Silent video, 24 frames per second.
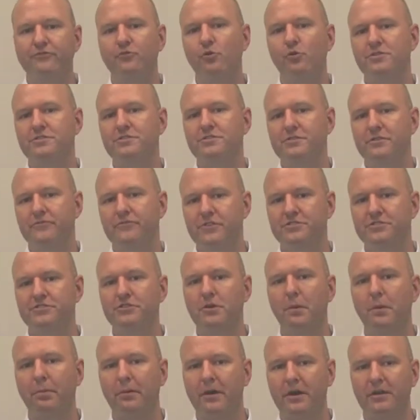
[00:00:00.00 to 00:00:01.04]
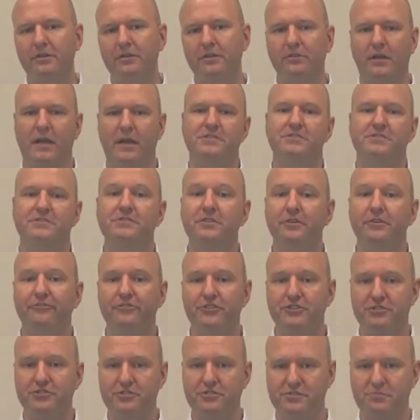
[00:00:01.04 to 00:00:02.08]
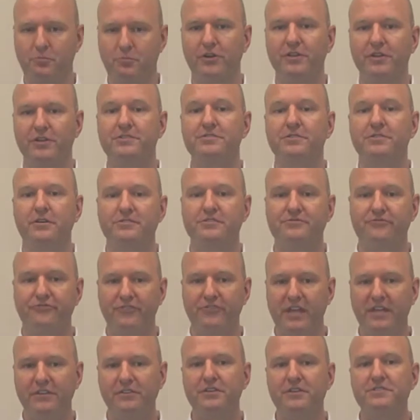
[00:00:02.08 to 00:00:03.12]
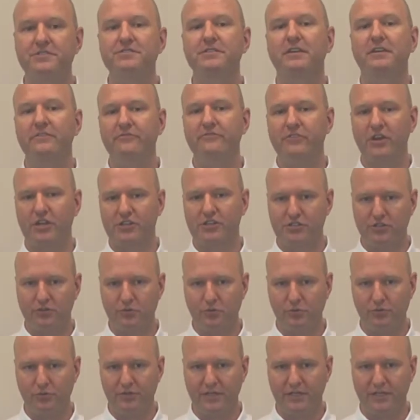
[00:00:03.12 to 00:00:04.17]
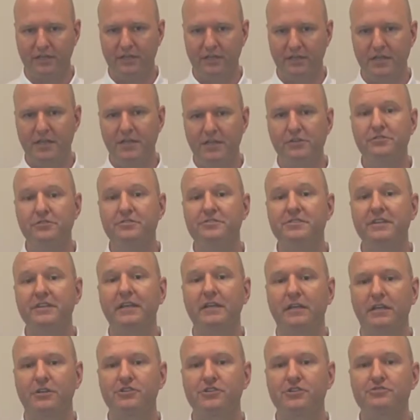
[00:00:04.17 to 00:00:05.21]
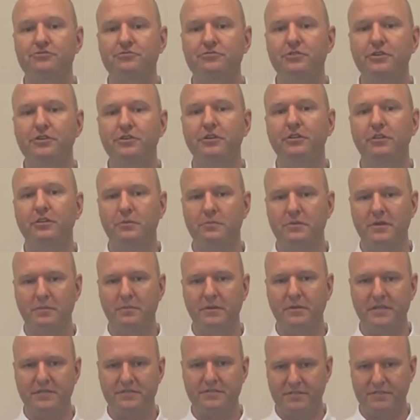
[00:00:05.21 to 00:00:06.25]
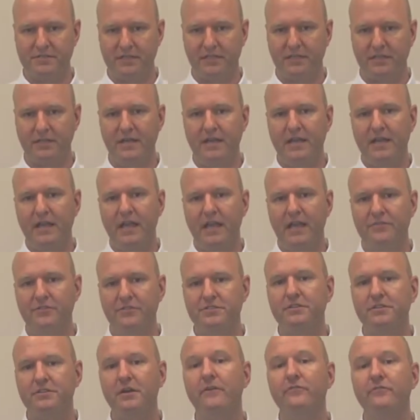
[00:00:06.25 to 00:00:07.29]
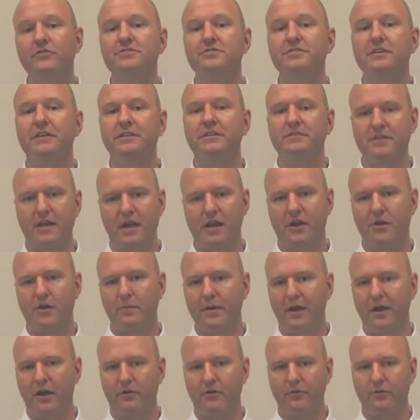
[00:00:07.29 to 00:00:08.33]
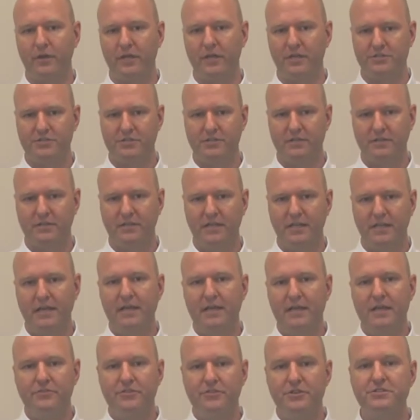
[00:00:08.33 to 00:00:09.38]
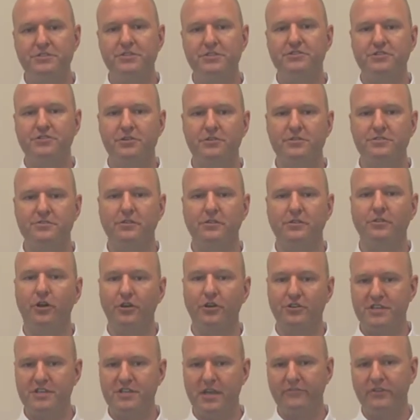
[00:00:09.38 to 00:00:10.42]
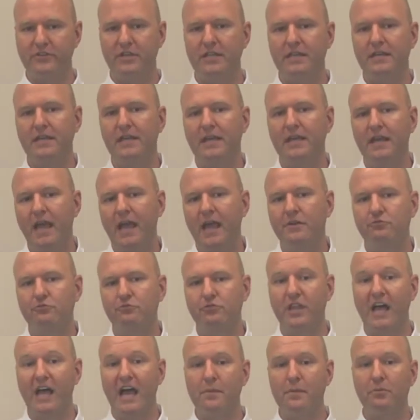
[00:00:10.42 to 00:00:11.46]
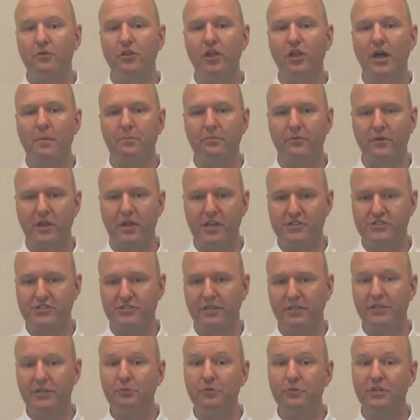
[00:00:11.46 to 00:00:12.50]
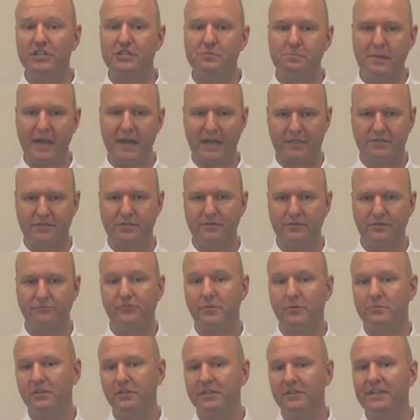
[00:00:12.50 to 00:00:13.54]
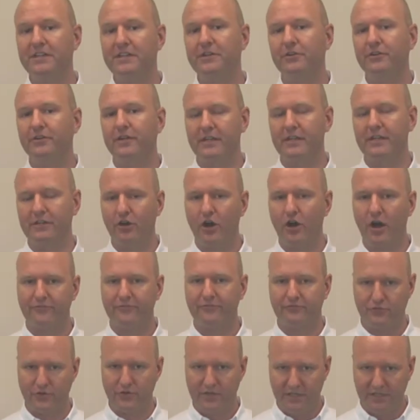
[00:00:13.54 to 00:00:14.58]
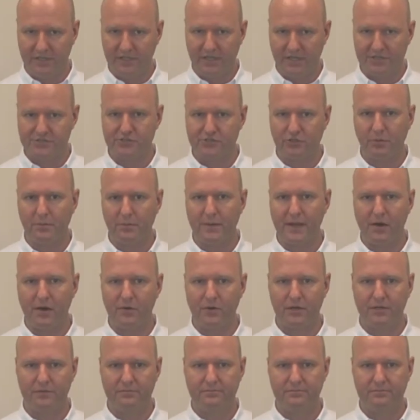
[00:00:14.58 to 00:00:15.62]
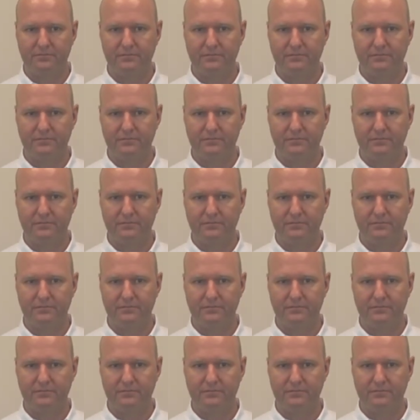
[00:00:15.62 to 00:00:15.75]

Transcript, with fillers: Of course, this new product line still features Morningstar's fanless convection cooling using an extruded aluminum heatsink, and this covers the entire power range. This ensures the longevity and reliable operation you would expect from the leader in off-grid industrial power.